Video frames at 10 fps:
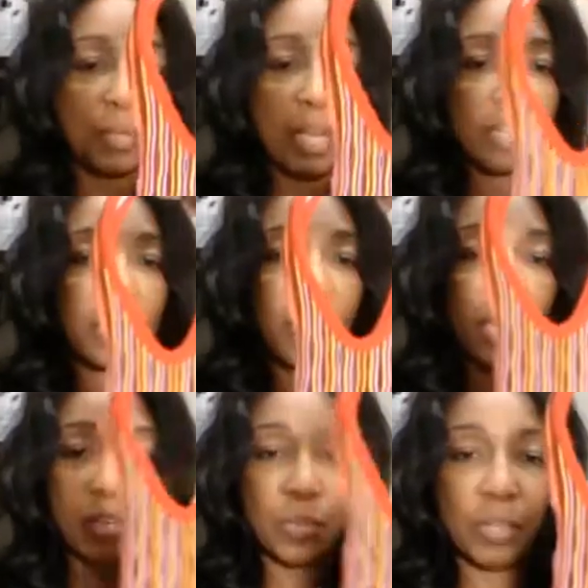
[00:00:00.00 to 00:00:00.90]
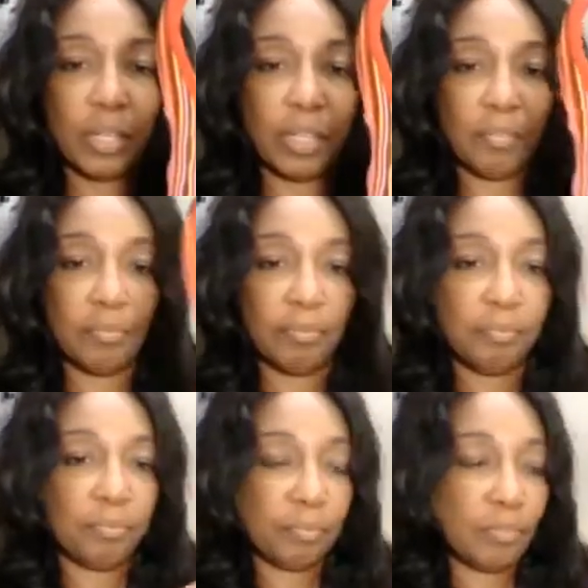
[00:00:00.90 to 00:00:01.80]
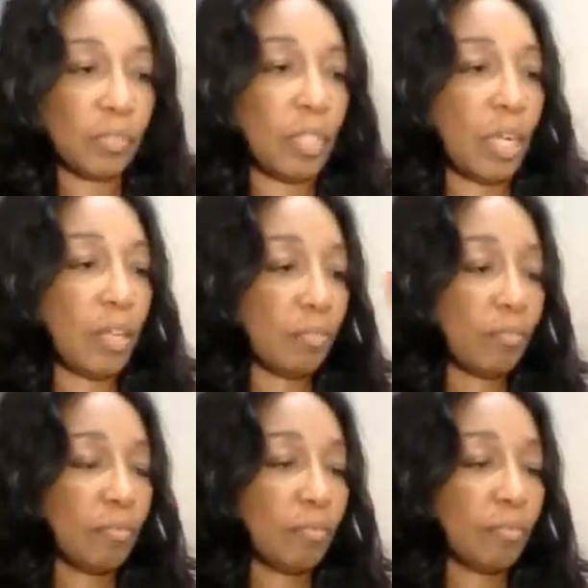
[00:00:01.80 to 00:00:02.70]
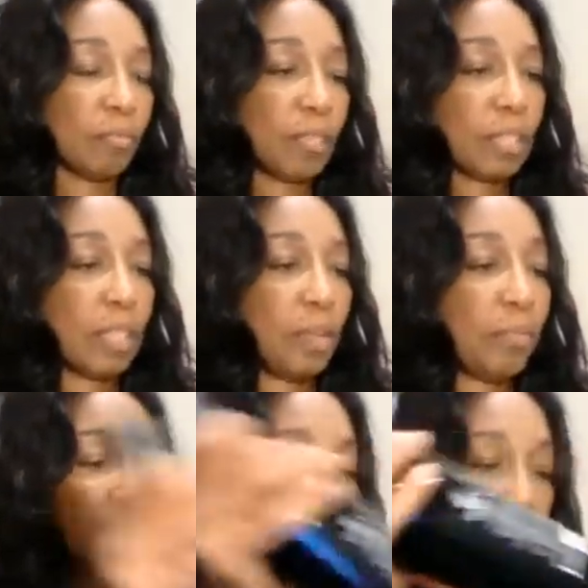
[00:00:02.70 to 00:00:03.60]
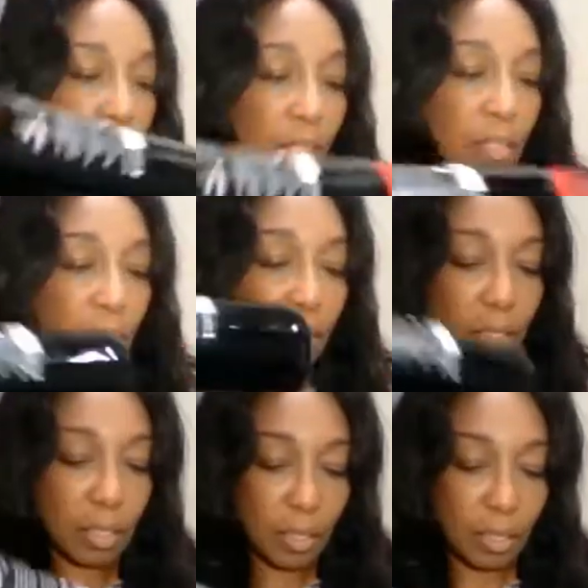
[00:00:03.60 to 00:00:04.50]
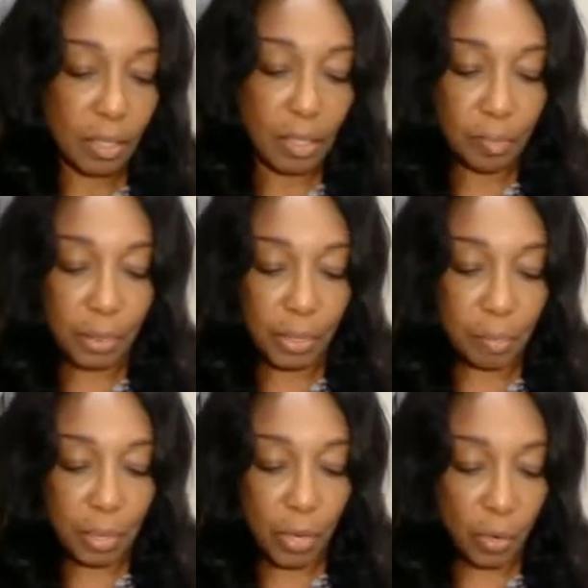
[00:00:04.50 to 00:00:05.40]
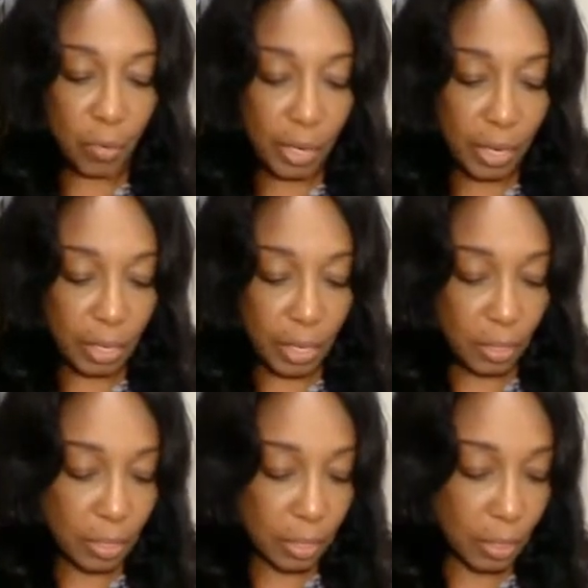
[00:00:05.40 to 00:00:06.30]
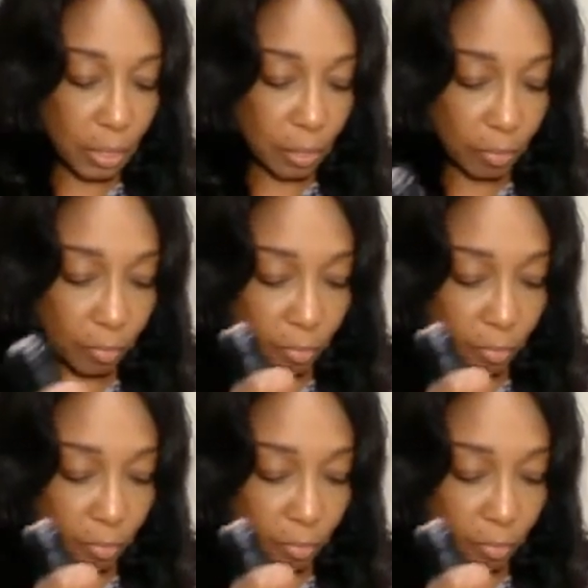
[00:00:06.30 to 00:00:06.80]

one has a handle on it. Okay. Same thing. I'm going to put the bottle of wine down in here.